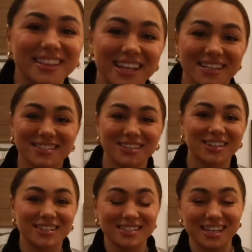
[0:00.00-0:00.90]

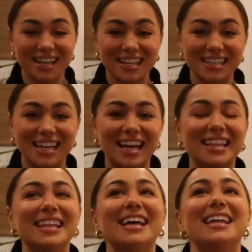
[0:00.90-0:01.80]
laser done,
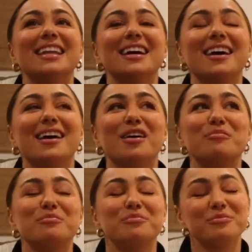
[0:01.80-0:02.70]
and
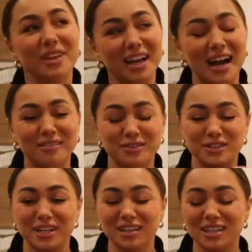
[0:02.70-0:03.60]
then like after
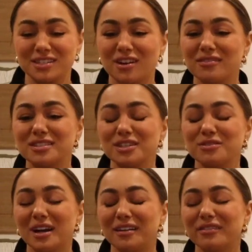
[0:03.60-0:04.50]
you get a laser, obviously
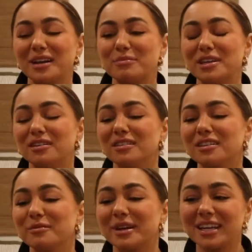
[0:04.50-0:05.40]
you kind of like peel a
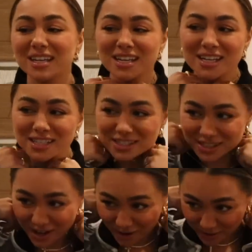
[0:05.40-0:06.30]
little bit. Yeah.
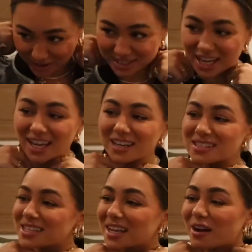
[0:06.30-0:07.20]
So her tan
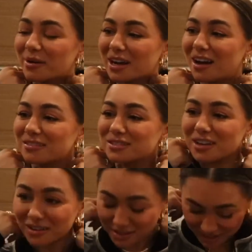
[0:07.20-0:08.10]
is like coming off. So.
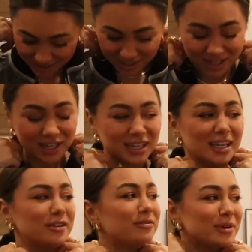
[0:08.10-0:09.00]
Yeah, my neck just looks
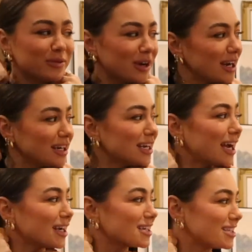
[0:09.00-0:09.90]
like you've been wearing
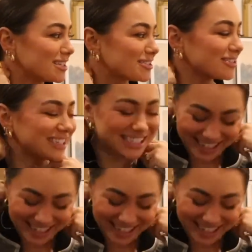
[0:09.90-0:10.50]
neck accessories.